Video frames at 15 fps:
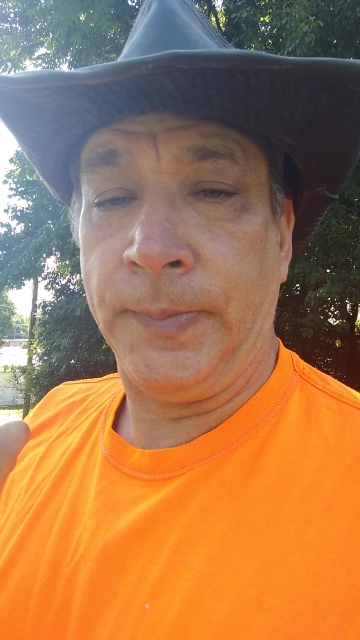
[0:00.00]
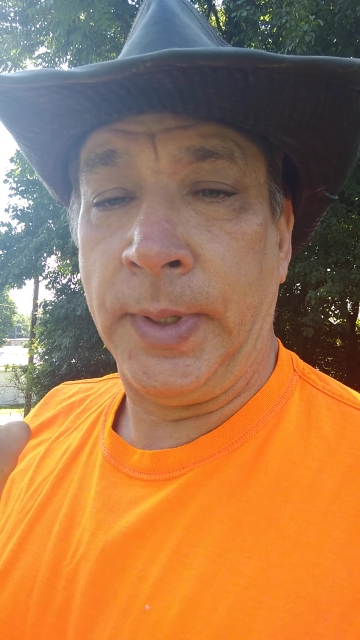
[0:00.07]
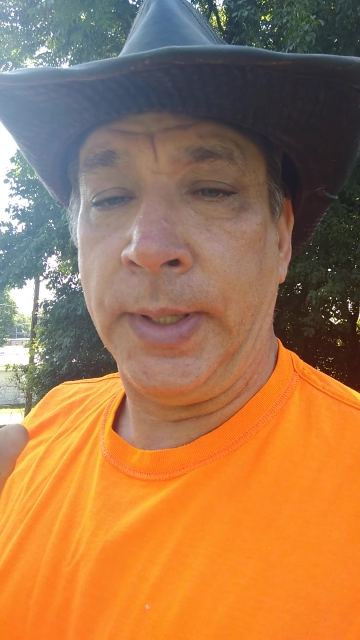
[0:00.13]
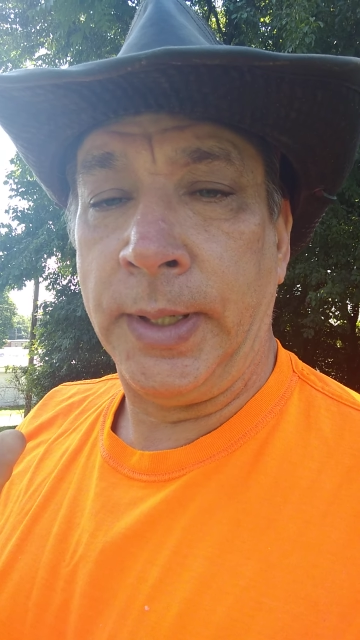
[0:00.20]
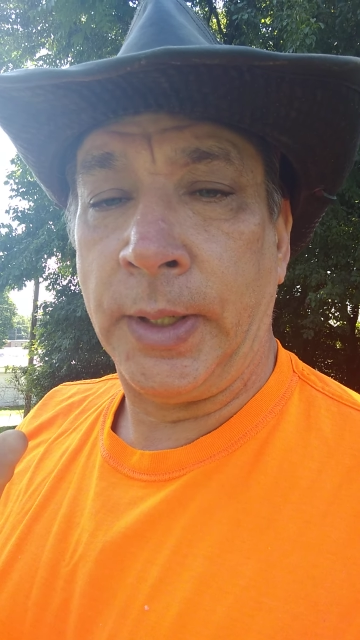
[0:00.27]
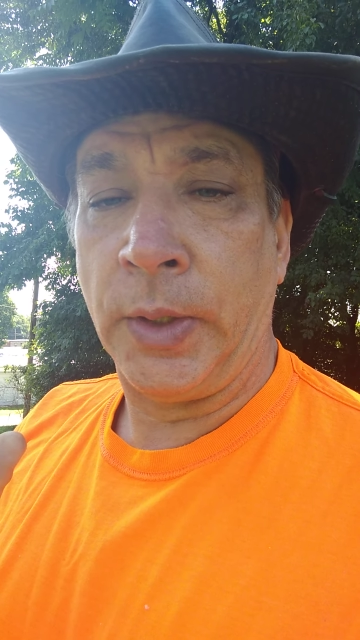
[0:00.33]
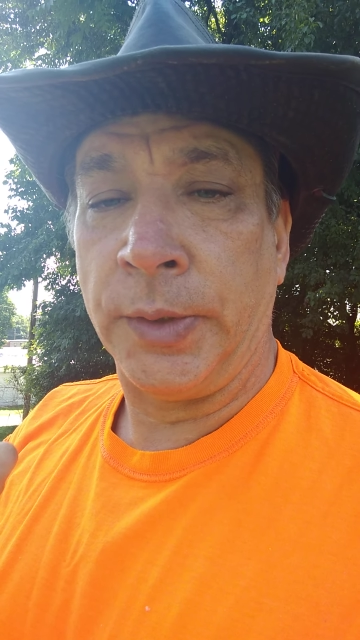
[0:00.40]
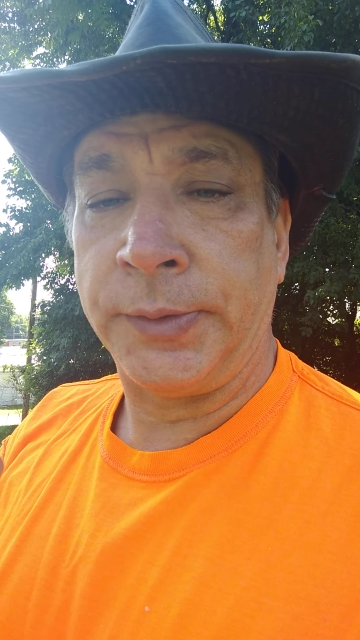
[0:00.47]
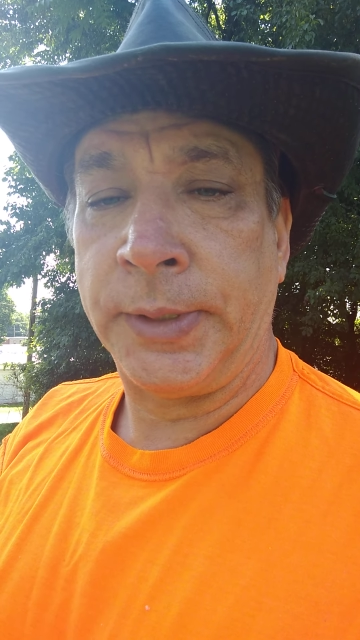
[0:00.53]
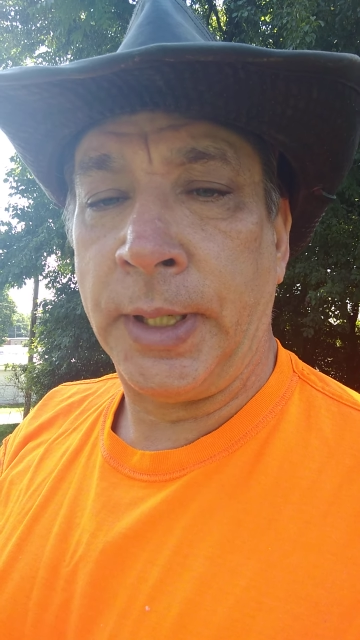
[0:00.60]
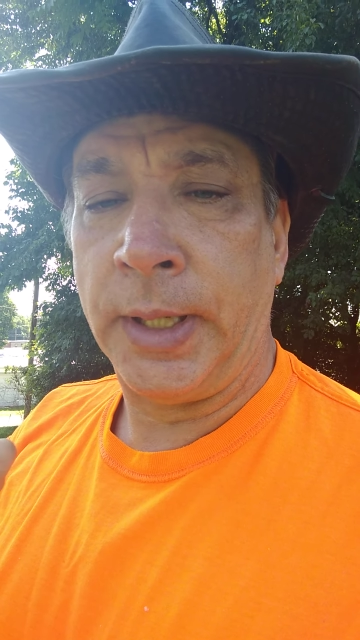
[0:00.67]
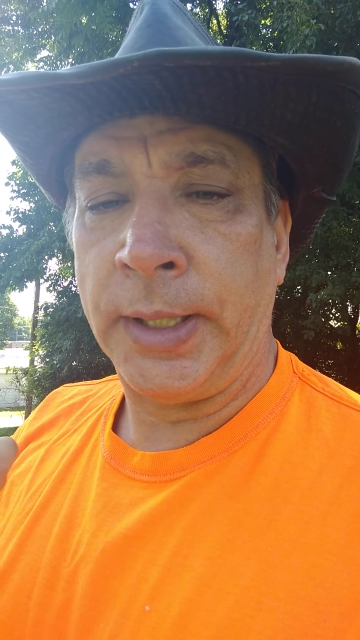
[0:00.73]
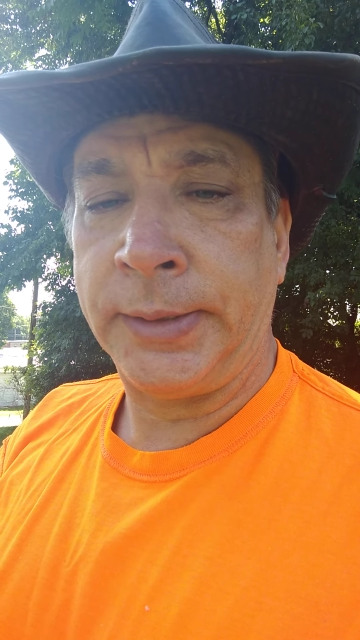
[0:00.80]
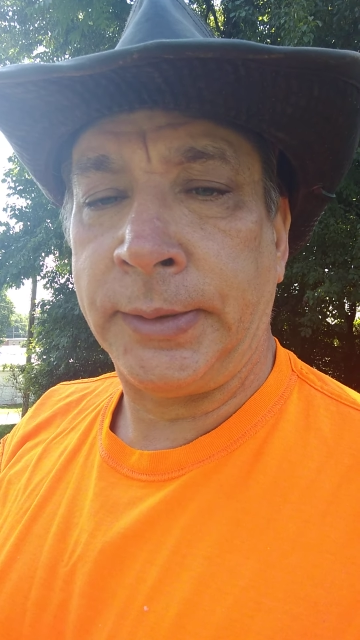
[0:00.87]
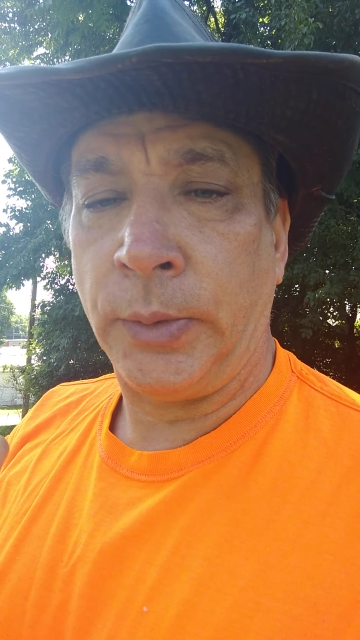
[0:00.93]
and they're going to say,
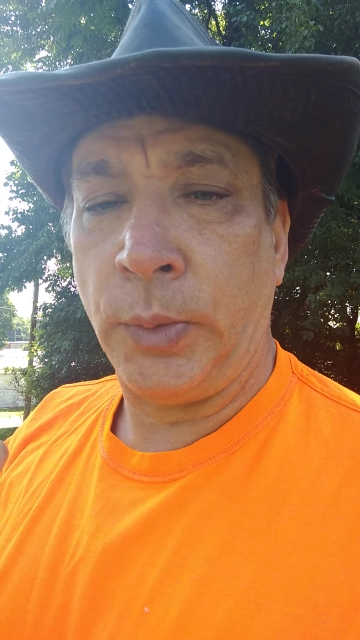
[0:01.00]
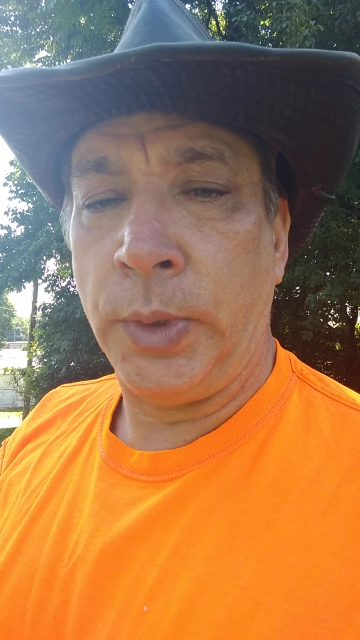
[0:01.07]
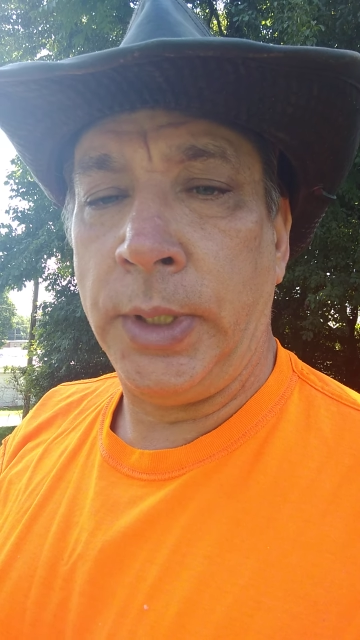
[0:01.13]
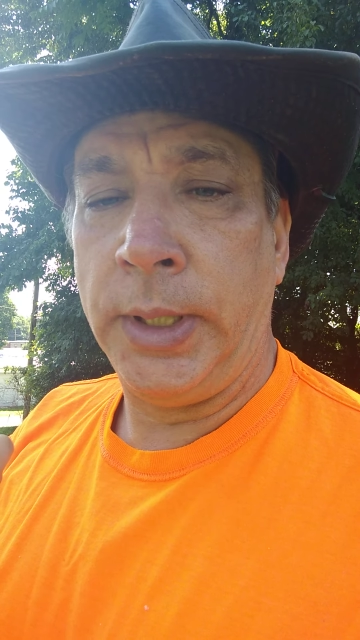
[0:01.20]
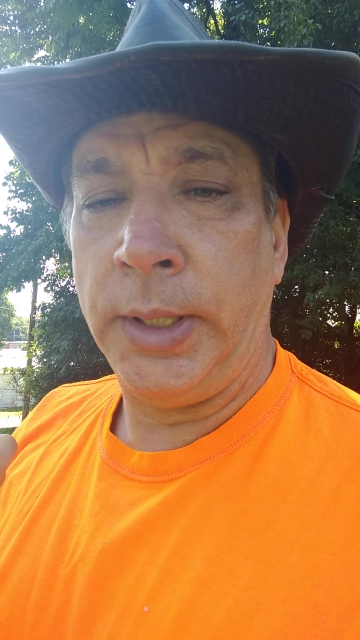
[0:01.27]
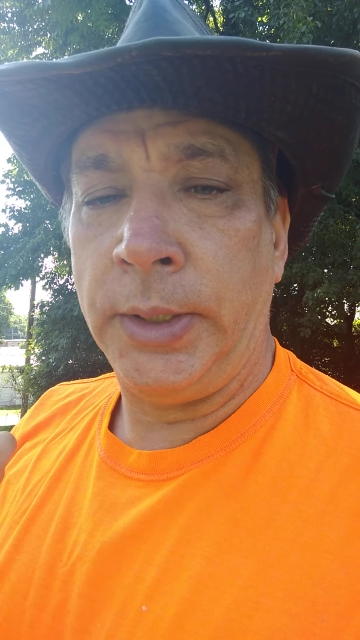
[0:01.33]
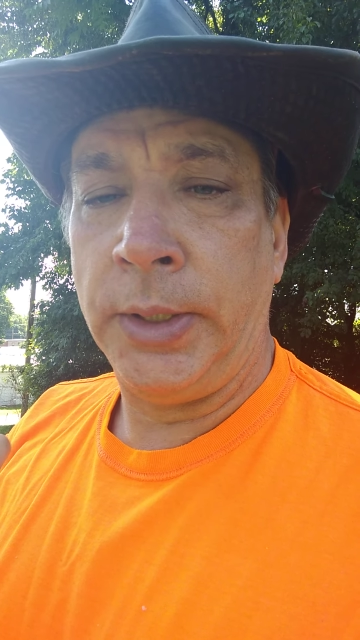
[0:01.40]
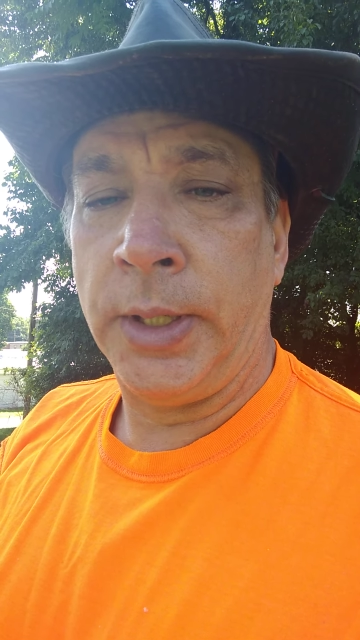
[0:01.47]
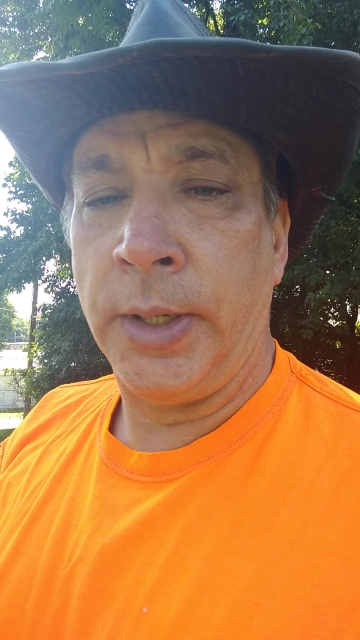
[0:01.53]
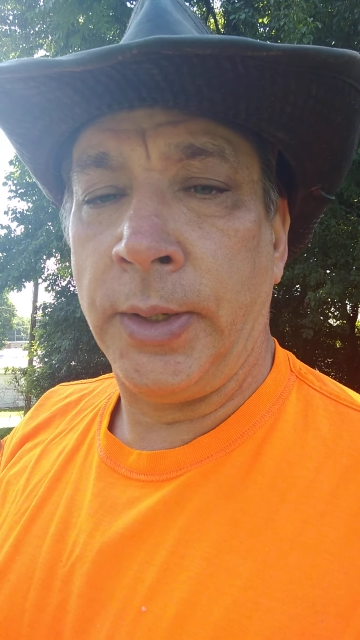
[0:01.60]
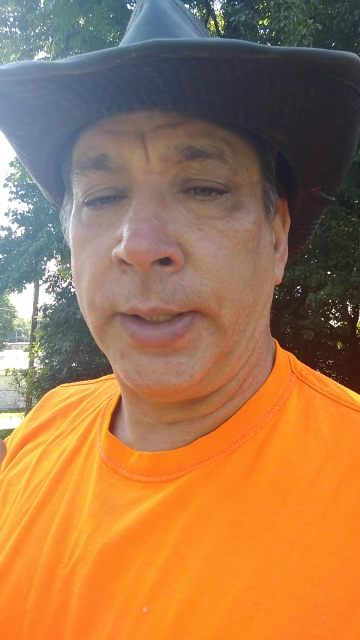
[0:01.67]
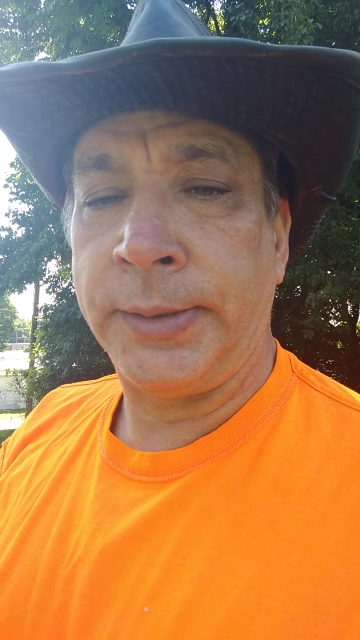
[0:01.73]
that's a weed, you know,